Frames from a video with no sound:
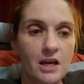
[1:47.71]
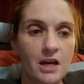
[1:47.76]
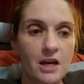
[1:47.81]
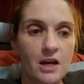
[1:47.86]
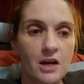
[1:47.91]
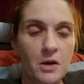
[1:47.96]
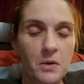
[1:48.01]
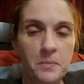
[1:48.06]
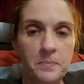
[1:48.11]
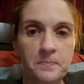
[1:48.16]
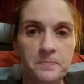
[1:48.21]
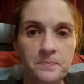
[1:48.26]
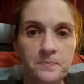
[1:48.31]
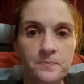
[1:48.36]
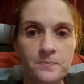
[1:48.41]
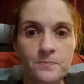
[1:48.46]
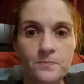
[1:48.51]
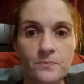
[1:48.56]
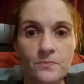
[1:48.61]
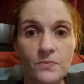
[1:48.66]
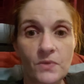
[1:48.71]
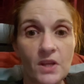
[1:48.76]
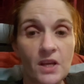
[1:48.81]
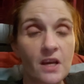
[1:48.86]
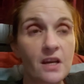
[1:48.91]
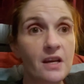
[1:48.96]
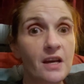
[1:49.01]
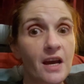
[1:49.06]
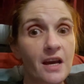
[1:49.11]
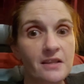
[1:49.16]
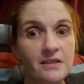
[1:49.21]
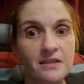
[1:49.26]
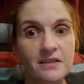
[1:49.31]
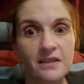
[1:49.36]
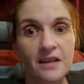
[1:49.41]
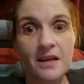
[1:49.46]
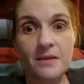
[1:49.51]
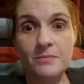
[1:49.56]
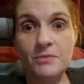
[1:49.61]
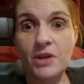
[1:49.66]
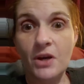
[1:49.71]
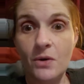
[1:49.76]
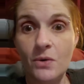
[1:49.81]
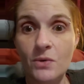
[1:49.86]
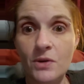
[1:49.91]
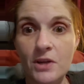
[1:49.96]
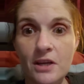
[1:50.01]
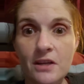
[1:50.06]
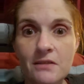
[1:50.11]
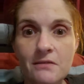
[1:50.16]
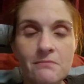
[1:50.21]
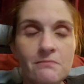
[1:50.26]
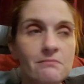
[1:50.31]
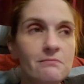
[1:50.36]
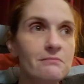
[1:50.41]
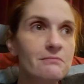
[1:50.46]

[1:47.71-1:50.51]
At the same token,